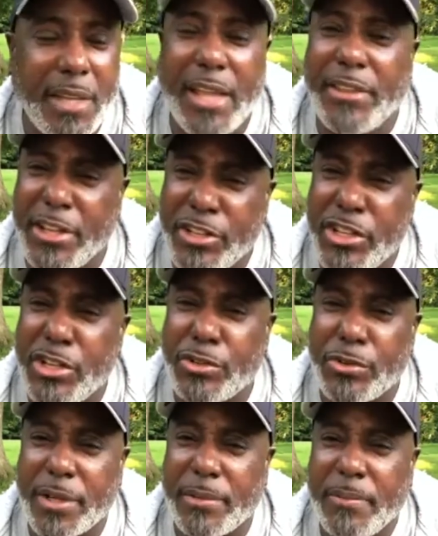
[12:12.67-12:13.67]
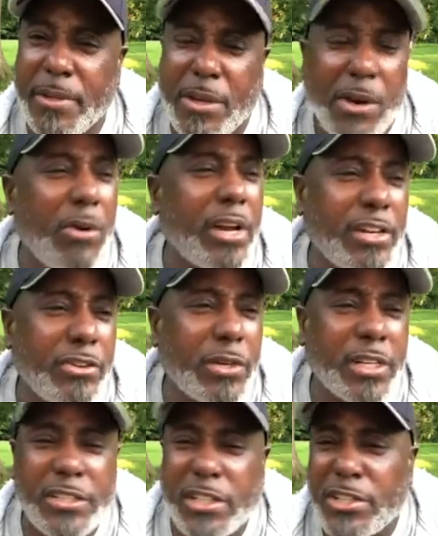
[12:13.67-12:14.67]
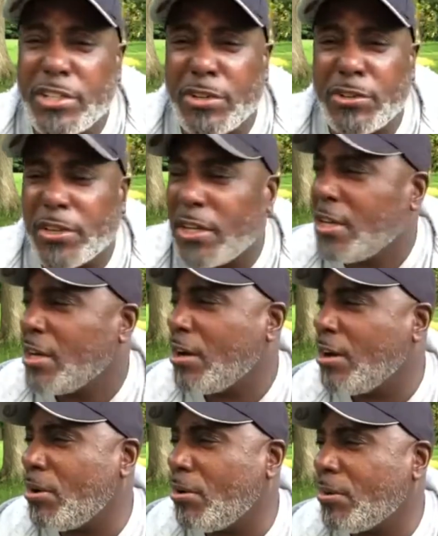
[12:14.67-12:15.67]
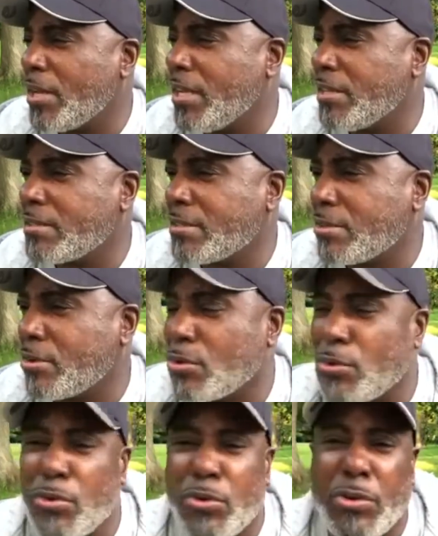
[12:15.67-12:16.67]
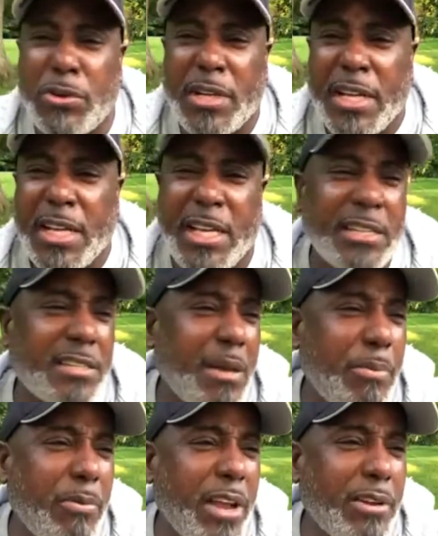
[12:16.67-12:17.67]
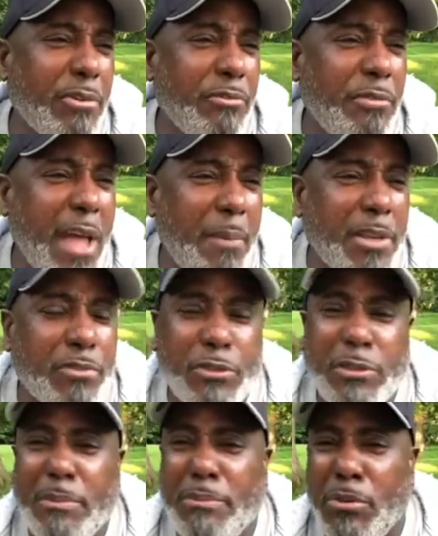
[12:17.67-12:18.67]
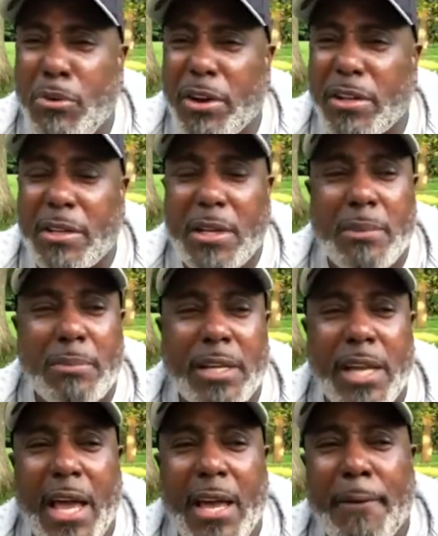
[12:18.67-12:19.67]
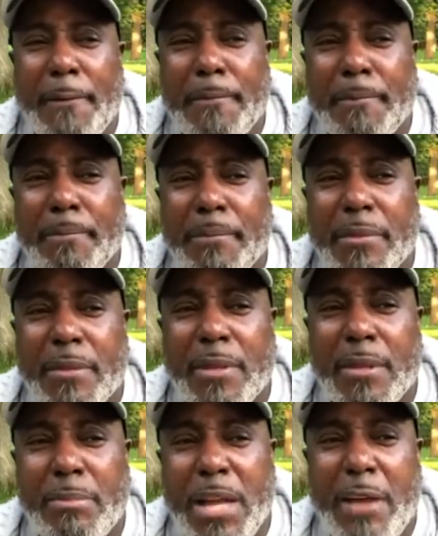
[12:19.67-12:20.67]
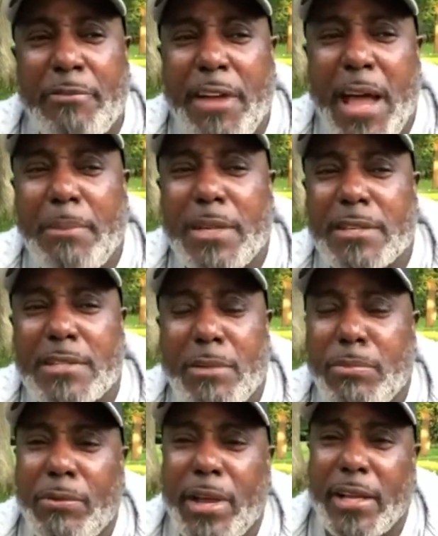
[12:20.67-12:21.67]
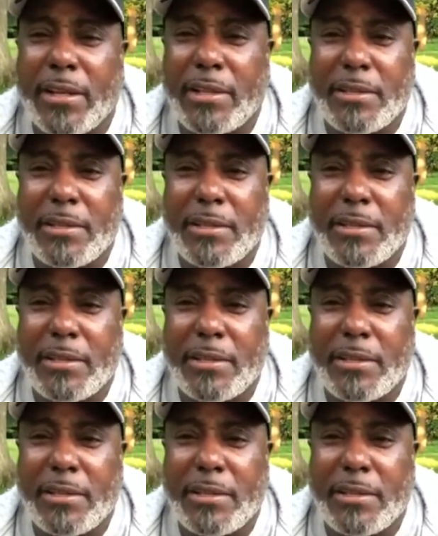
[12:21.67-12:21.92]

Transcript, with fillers: and their children. Oh, they're doing this to the children. Oh, he's cruel. He's separating the families from the border. But yet, the black family is separated.